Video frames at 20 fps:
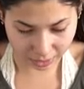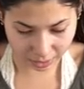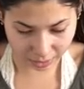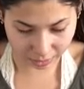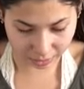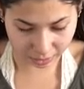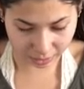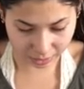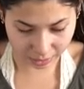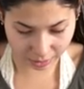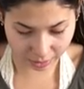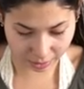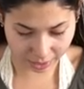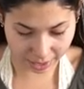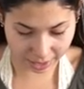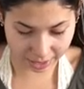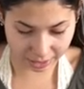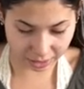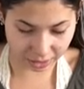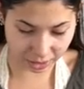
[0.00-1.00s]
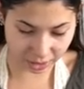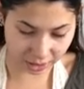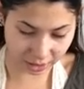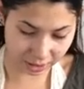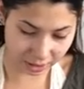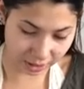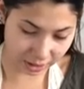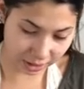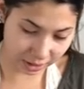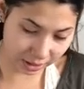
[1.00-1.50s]
You'll see why
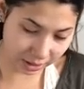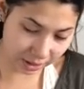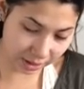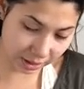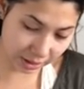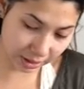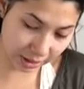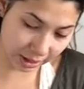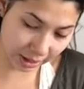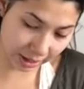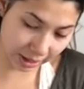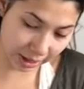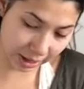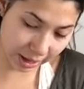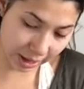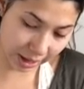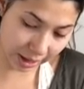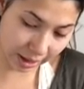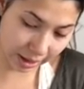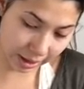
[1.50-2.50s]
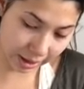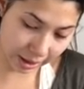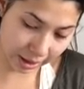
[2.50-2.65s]
just in a second.